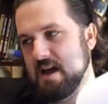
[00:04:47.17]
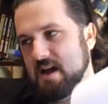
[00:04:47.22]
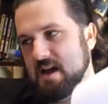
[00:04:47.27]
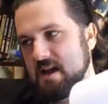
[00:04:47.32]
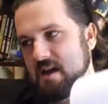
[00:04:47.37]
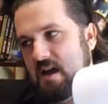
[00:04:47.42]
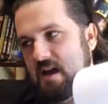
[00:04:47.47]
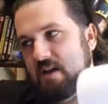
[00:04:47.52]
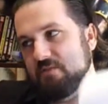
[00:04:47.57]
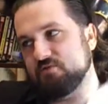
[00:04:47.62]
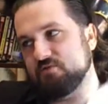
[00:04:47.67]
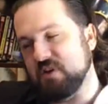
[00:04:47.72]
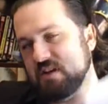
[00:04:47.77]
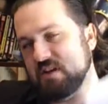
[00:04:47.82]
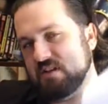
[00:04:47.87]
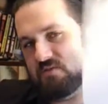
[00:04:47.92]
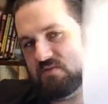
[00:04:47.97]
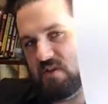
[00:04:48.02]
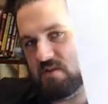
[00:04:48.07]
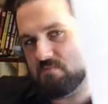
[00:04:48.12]
I've
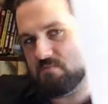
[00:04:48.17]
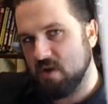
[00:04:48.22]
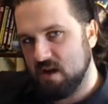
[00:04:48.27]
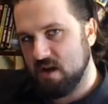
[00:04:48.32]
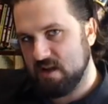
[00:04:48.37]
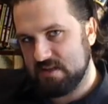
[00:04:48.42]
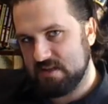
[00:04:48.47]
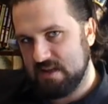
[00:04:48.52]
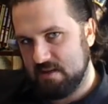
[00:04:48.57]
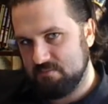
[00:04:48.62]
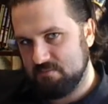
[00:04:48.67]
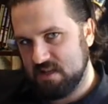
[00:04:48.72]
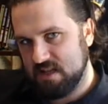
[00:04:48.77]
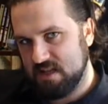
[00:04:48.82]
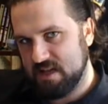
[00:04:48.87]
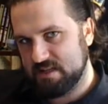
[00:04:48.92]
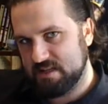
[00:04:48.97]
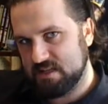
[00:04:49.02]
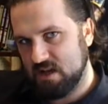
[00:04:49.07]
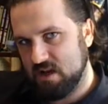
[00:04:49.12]
transferred my
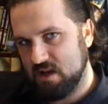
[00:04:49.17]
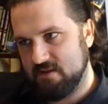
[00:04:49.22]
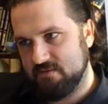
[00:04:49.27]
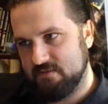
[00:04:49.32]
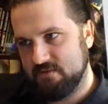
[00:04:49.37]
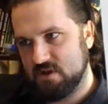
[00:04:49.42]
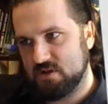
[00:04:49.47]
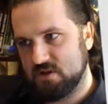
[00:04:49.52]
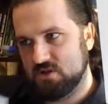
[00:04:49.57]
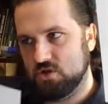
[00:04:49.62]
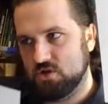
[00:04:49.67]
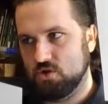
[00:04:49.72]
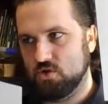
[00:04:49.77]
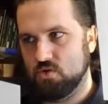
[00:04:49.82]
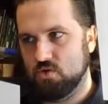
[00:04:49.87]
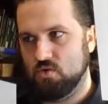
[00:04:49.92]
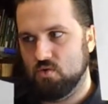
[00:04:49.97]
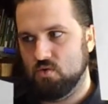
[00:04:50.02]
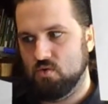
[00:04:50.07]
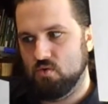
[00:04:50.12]
templates over
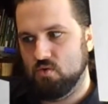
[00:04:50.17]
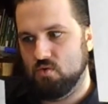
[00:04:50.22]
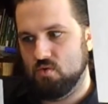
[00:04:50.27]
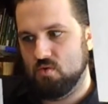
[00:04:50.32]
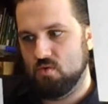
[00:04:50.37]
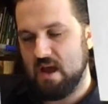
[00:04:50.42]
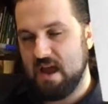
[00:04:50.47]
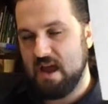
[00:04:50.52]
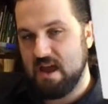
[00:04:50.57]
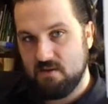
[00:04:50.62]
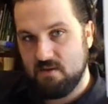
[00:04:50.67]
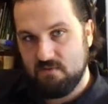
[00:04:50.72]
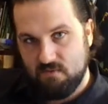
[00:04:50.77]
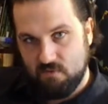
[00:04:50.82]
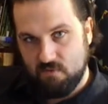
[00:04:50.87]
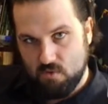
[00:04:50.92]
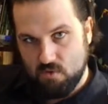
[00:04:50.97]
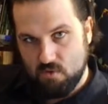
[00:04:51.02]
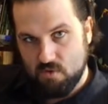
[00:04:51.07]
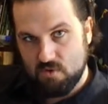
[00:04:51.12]
to
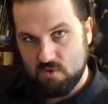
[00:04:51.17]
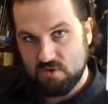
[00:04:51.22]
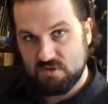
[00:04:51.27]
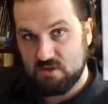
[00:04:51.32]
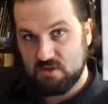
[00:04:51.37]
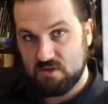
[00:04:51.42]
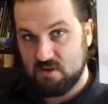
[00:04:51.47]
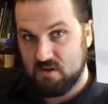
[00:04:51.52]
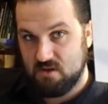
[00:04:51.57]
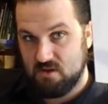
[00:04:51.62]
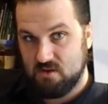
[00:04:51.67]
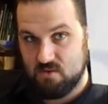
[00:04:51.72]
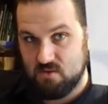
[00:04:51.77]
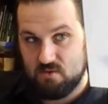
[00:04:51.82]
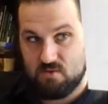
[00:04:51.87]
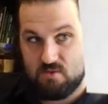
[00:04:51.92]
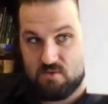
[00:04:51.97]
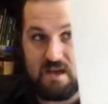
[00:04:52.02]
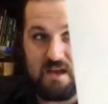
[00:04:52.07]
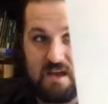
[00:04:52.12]
A4 so that you
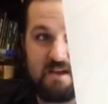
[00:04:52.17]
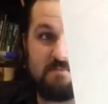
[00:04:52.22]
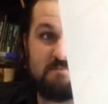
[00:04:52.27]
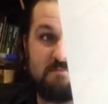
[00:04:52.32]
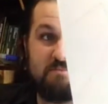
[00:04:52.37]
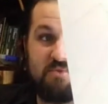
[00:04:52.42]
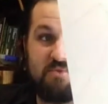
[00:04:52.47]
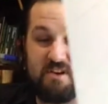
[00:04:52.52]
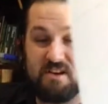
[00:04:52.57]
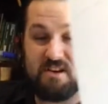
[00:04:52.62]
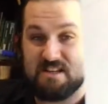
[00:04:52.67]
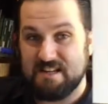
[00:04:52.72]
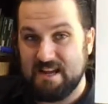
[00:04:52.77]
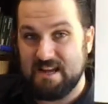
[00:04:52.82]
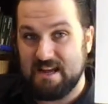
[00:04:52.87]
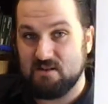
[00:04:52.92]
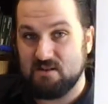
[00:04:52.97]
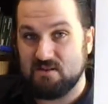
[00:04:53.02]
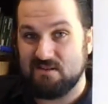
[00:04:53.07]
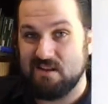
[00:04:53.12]
can print it
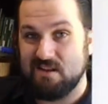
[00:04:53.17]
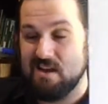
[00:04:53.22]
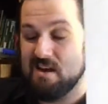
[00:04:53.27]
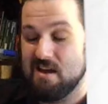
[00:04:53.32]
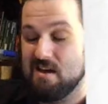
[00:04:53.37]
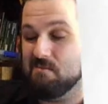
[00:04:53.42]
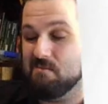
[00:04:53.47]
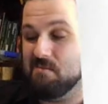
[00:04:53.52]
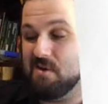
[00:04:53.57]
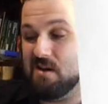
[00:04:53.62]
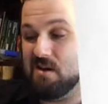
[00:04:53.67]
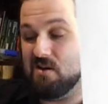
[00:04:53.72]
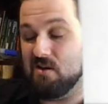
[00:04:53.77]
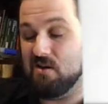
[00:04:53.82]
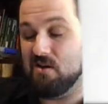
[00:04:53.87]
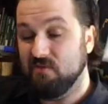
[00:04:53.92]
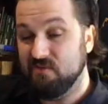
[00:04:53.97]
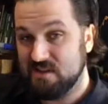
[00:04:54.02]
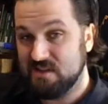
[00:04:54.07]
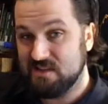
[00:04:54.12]
out, but
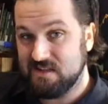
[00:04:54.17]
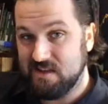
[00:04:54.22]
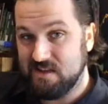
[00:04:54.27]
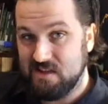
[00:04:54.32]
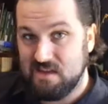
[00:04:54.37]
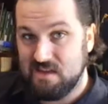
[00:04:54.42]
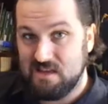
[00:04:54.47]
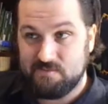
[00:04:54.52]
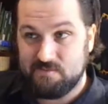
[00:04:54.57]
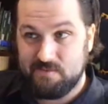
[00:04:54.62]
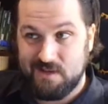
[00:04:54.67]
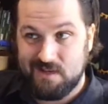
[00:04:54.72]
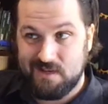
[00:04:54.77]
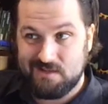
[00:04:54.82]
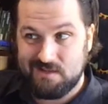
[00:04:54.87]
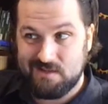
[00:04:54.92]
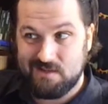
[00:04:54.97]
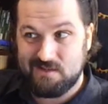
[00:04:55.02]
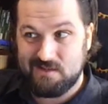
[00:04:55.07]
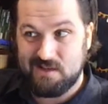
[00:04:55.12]
obviously these
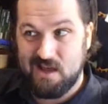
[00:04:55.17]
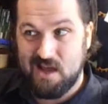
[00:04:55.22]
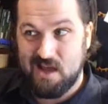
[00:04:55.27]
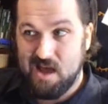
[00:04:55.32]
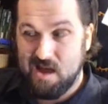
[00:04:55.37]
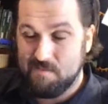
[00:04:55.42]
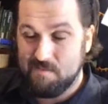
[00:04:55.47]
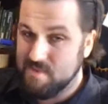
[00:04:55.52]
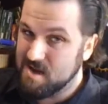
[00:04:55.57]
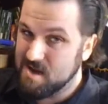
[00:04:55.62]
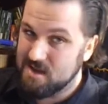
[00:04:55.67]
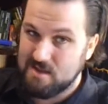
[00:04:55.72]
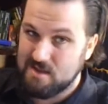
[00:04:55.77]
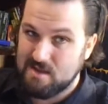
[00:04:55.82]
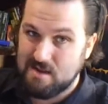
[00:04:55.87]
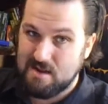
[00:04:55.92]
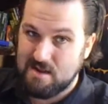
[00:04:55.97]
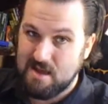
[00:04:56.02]
pieces are bigger than an